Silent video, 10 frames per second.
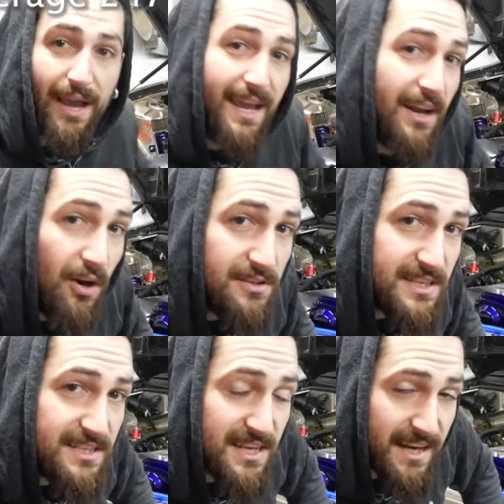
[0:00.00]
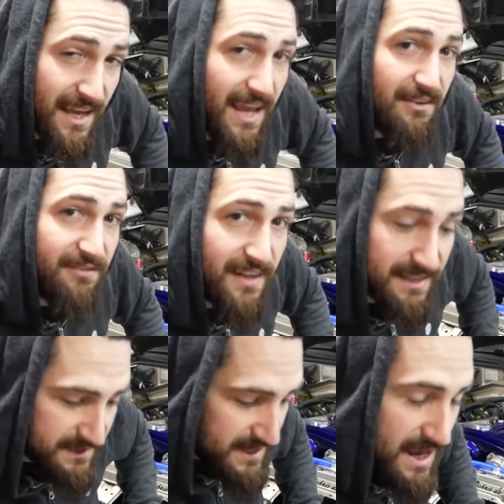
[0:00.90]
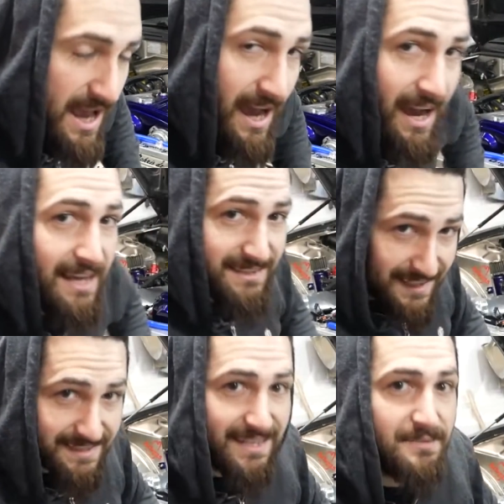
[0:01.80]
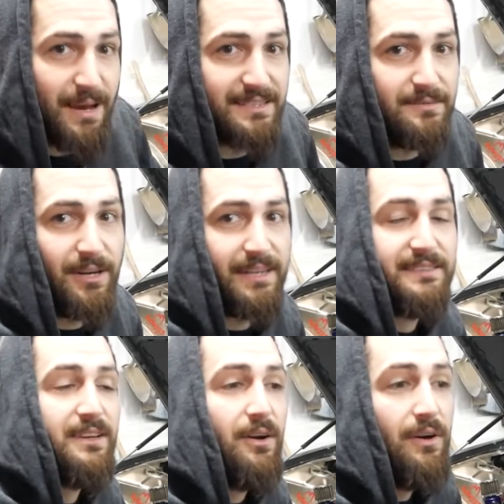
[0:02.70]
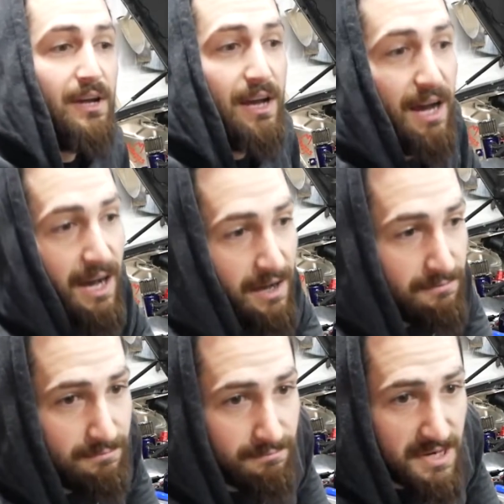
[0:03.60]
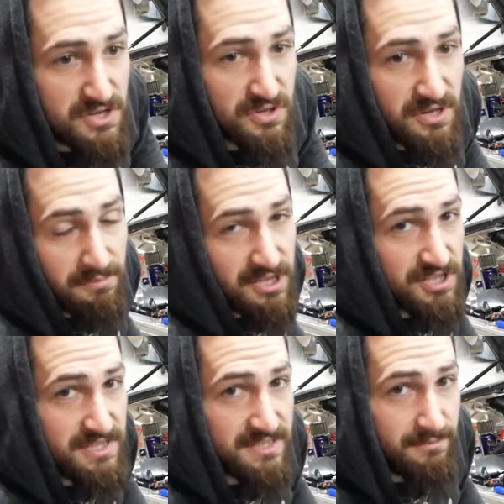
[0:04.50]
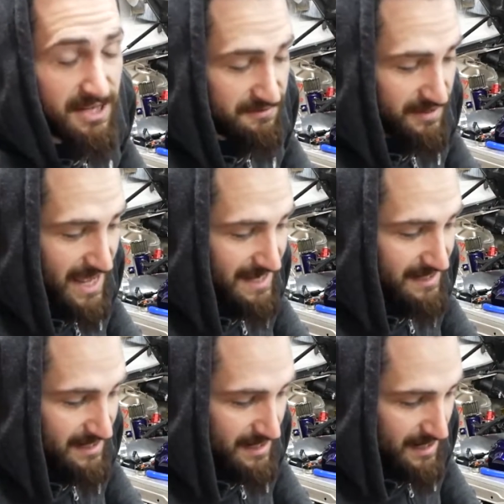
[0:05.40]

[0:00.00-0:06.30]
AN hoses and AN fittings, it's gonna set you back some money. So make sure you budget in some money for that